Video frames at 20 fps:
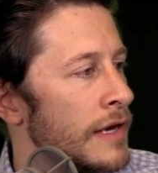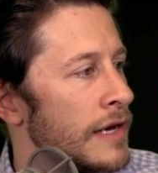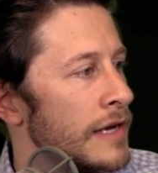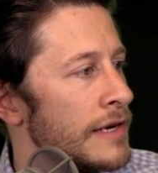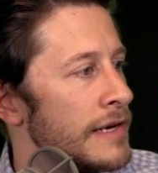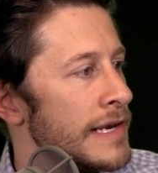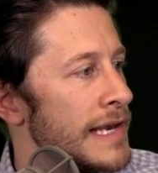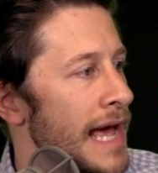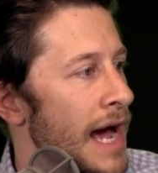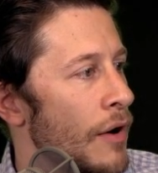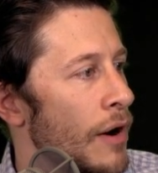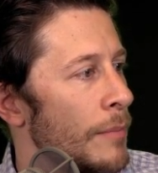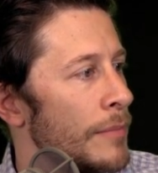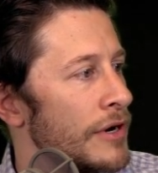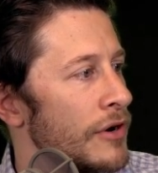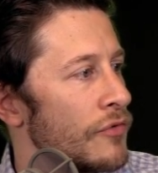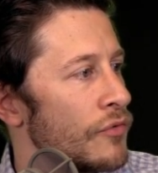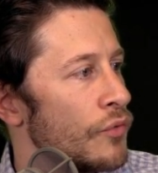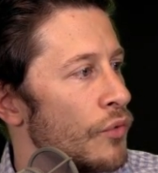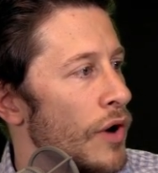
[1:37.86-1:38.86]
Now I'm
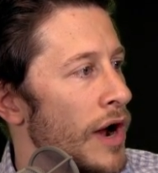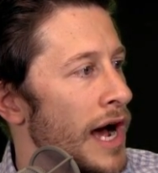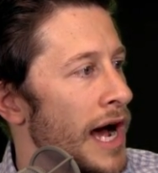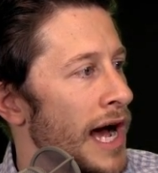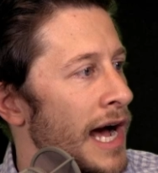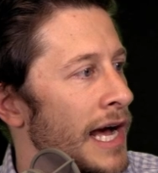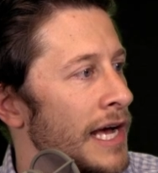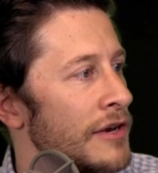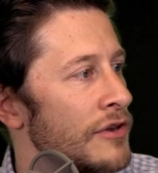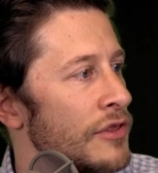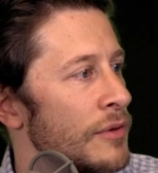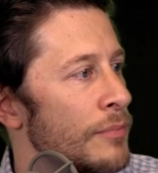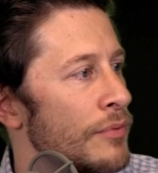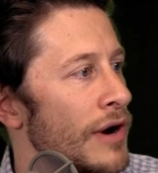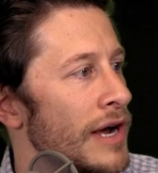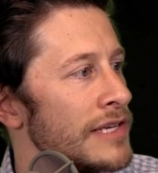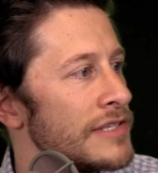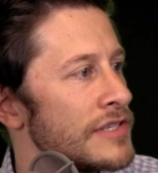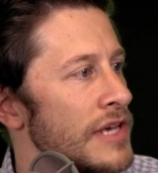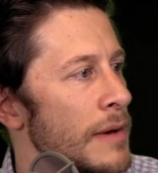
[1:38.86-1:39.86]
going to ride the
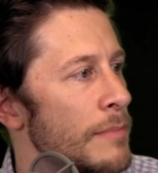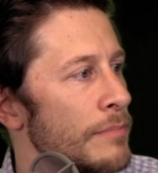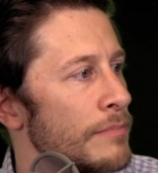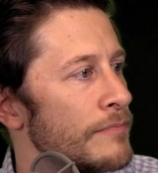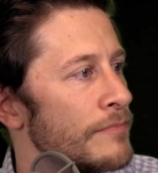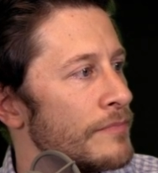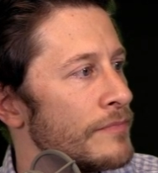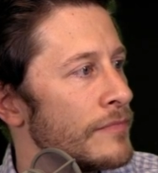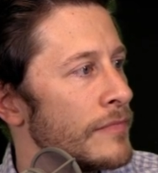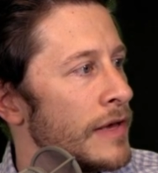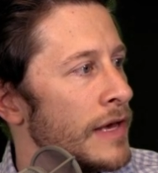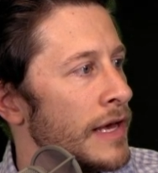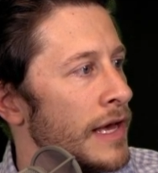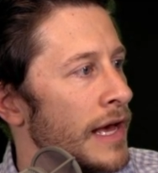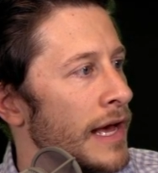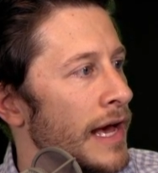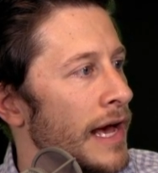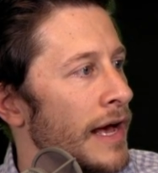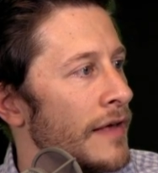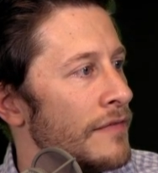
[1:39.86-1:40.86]
price up.
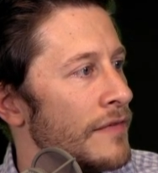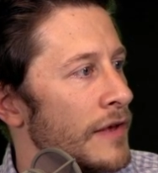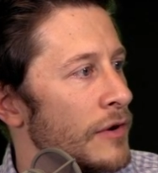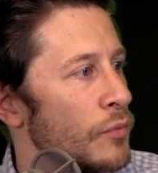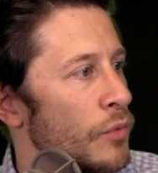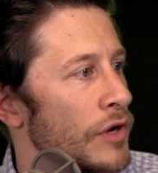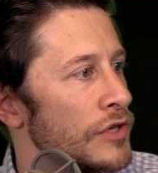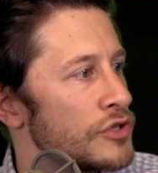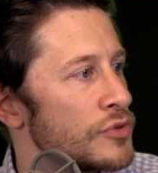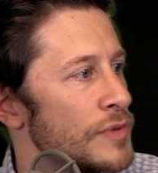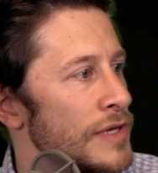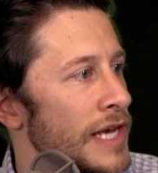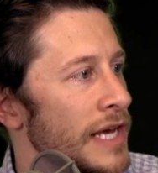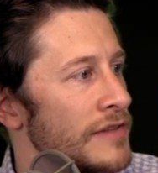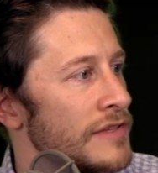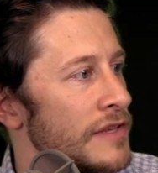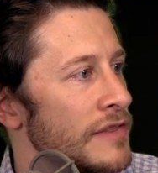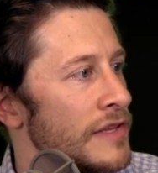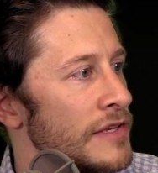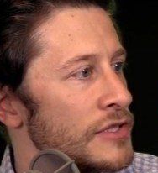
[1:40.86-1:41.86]
And then once we
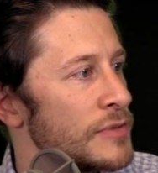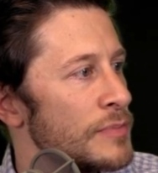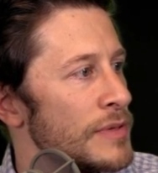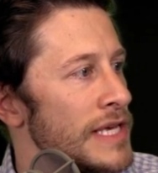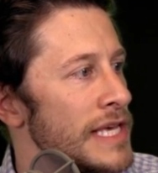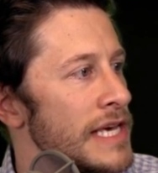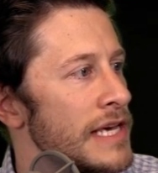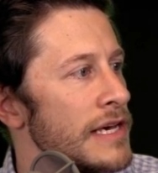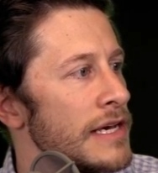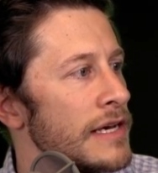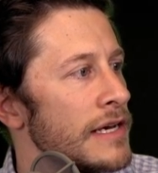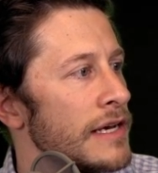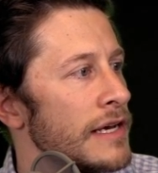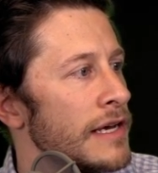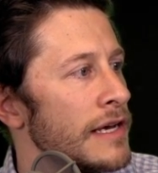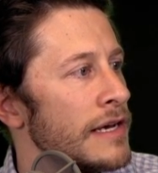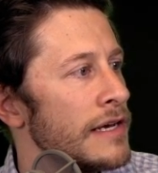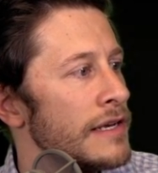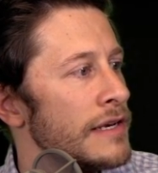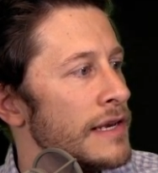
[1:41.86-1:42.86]
get to this peak,
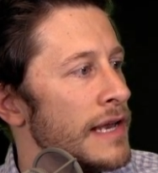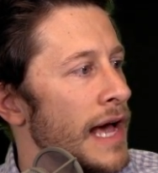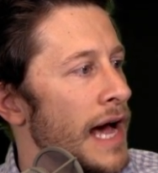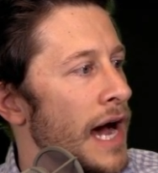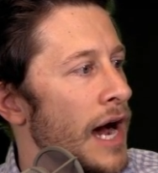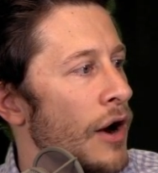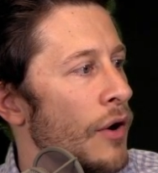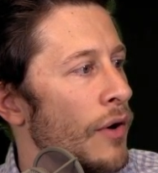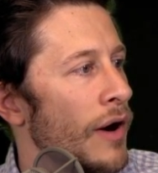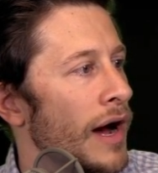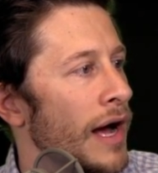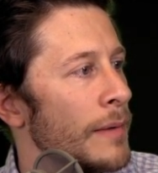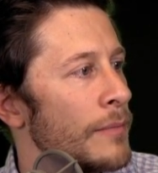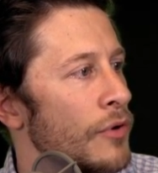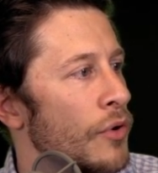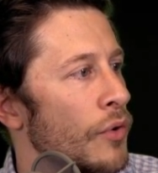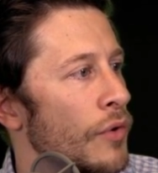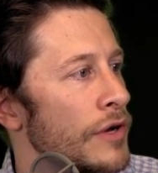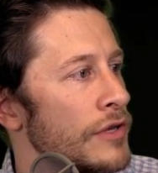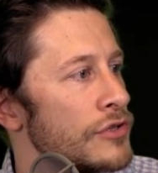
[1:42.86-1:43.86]
now I'm
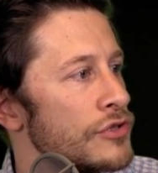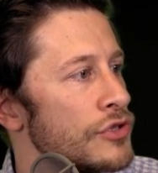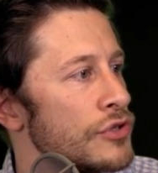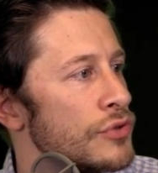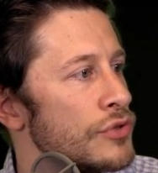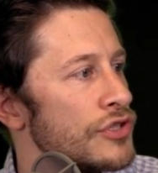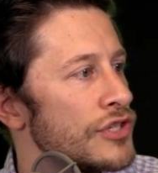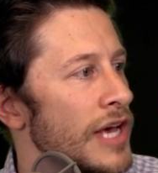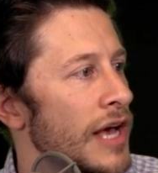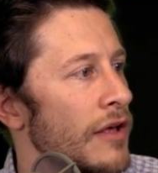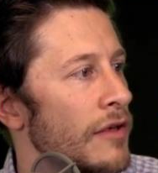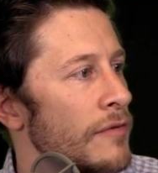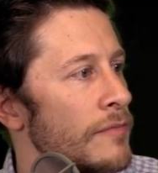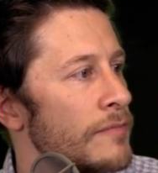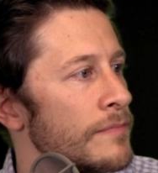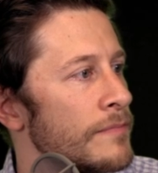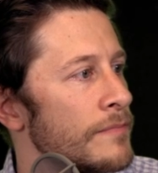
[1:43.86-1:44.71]
going to sell.